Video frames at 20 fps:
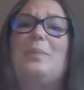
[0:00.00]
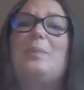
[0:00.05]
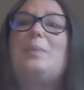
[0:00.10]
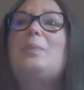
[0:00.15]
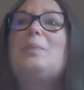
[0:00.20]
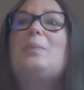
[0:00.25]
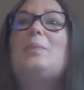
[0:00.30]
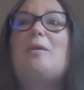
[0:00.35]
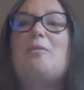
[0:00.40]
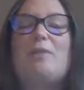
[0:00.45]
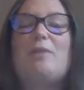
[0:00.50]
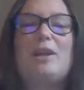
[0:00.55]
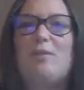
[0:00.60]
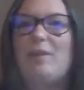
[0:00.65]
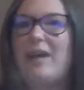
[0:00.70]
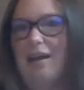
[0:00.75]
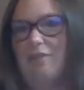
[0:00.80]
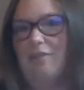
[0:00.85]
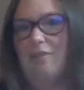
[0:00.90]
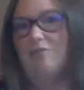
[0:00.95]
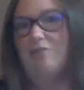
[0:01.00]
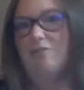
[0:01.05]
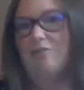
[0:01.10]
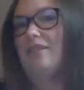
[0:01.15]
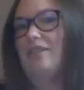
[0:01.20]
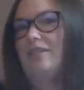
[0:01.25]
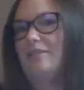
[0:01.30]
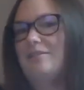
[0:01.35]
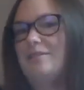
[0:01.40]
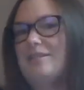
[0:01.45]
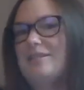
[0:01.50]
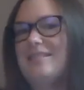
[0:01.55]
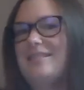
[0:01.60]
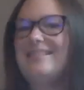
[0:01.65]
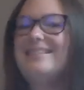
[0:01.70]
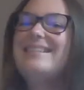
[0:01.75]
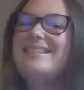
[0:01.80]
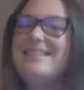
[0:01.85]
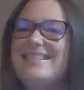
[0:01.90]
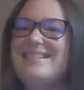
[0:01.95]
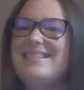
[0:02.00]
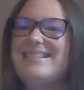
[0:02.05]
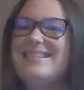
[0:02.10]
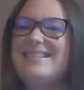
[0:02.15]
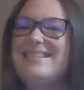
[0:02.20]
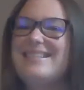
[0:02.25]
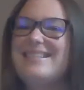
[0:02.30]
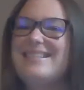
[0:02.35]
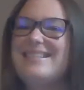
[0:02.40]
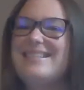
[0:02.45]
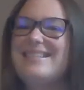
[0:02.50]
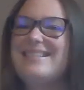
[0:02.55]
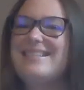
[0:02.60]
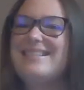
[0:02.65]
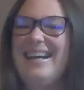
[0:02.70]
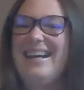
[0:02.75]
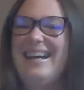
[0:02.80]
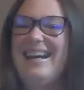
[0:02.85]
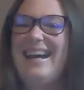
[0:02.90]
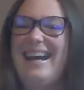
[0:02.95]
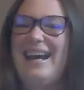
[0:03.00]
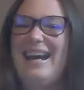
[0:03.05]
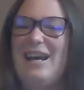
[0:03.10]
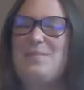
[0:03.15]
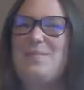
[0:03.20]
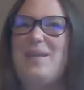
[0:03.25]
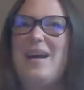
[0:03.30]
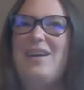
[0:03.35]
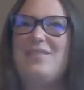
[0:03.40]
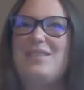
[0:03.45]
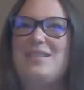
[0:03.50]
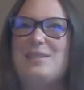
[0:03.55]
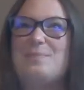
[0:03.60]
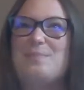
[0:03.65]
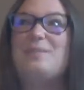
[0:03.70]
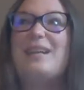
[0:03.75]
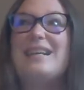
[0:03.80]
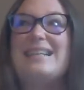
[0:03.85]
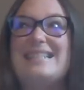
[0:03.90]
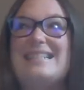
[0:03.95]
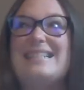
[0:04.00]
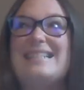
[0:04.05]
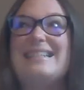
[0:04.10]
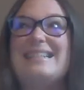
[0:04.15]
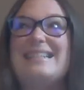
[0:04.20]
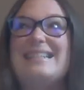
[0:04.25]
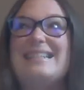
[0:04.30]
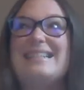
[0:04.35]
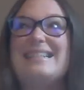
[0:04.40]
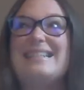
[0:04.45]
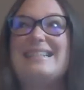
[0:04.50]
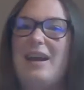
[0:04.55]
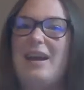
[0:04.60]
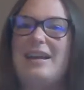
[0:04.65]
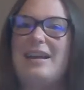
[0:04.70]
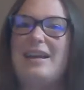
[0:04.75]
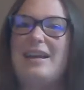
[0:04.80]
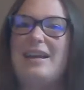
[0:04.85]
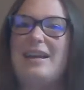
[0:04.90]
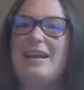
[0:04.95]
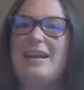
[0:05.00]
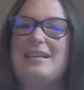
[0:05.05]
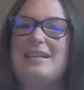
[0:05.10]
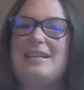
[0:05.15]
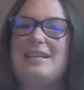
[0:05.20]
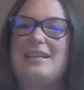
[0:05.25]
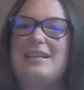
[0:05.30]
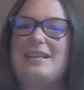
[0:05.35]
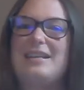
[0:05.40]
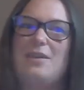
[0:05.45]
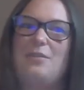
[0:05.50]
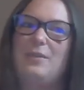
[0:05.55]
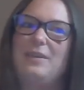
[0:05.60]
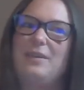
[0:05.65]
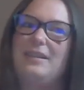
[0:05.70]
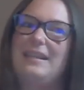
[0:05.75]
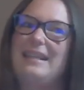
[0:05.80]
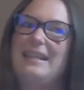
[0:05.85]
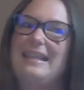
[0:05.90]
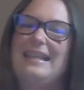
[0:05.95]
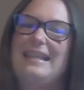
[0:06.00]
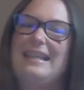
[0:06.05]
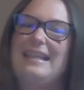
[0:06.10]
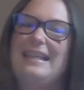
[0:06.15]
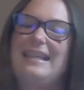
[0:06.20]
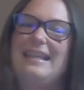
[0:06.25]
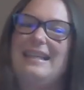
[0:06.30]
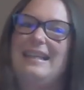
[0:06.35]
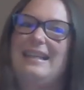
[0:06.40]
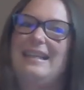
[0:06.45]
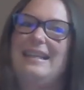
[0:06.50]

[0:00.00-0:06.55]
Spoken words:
But what do I have to lose? So I was pleasantly surprised because I really